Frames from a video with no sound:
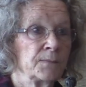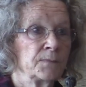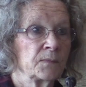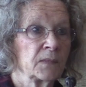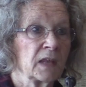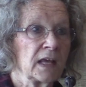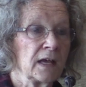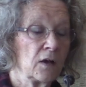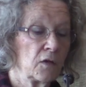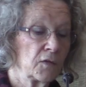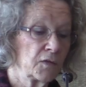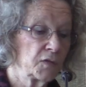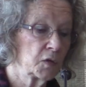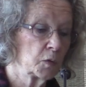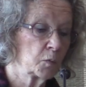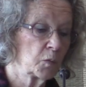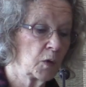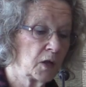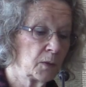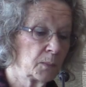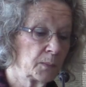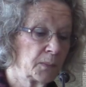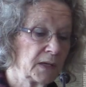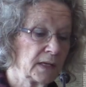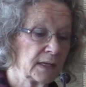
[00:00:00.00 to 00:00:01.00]
health and
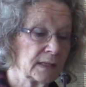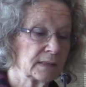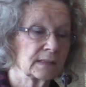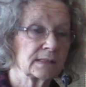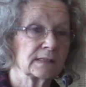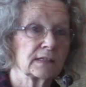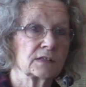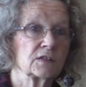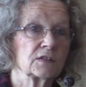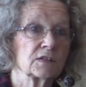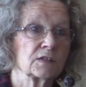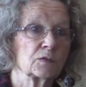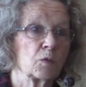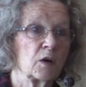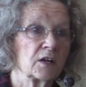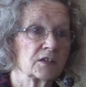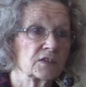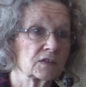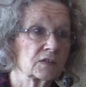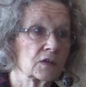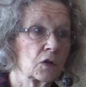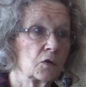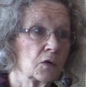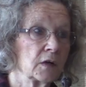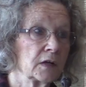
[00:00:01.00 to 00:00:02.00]
well-being, such as what's
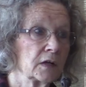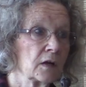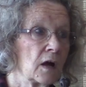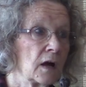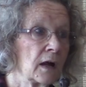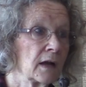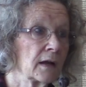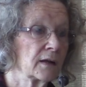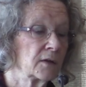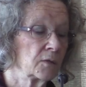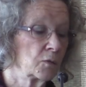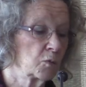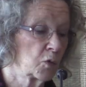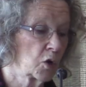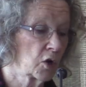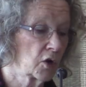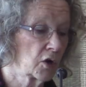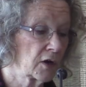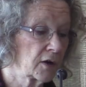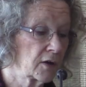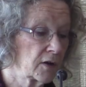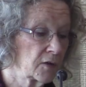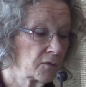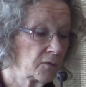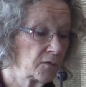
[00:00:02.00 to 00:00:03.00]
going on in
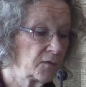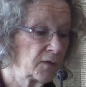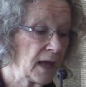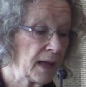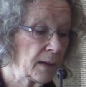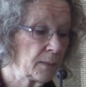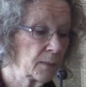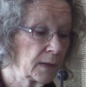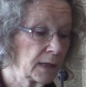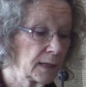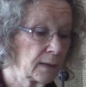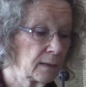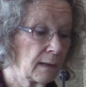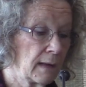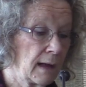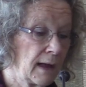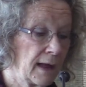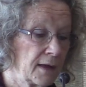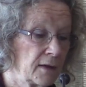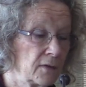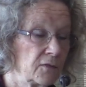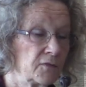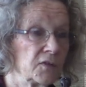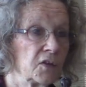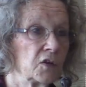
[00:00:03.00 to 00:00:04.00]
work and family
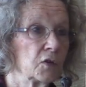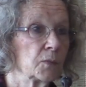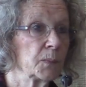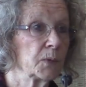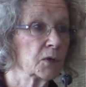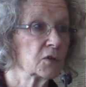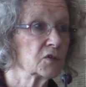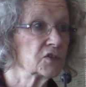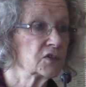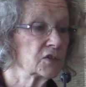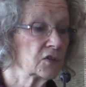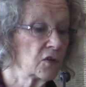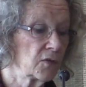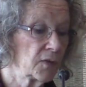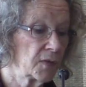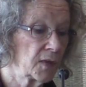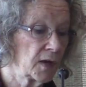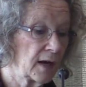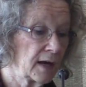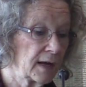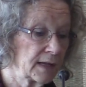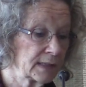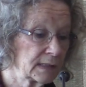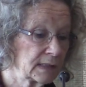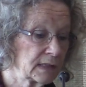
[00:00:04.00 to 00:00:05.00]
life, their personal
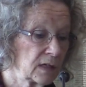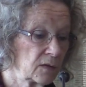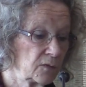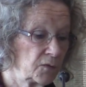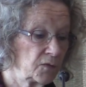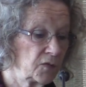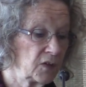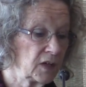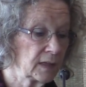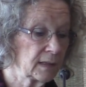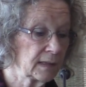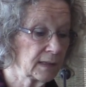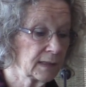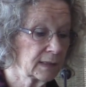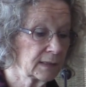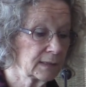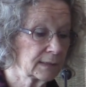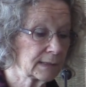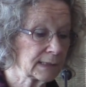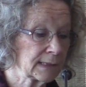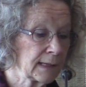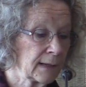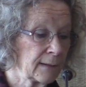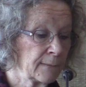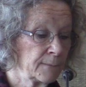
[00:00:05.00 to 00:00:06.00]
thoughts and
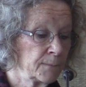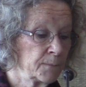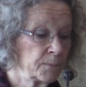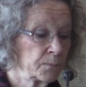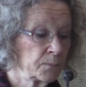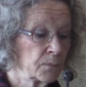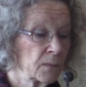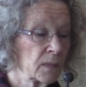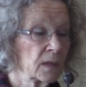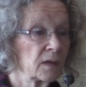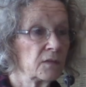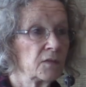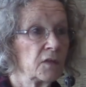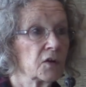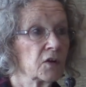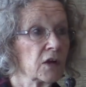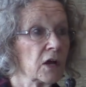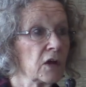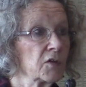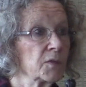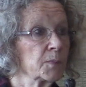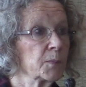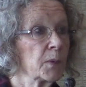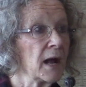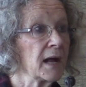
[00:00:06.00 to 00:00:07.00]
feelings, their
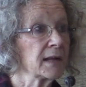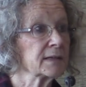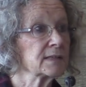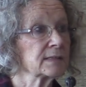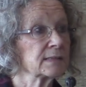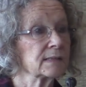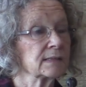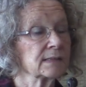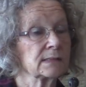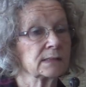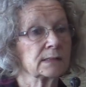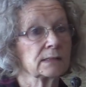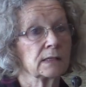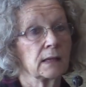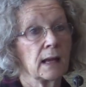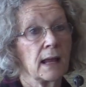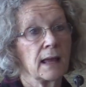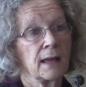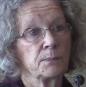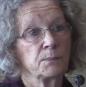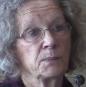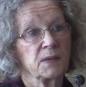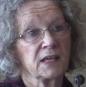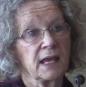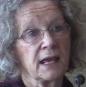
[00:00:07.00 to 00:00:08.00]
health practices
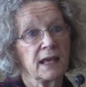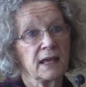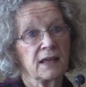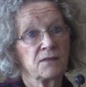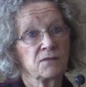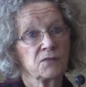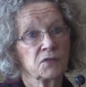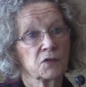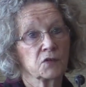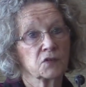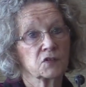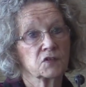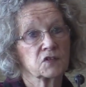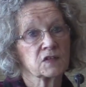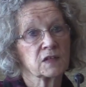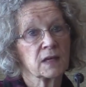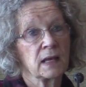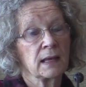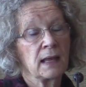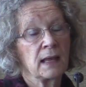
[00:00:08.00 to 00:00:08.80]
and behaviors.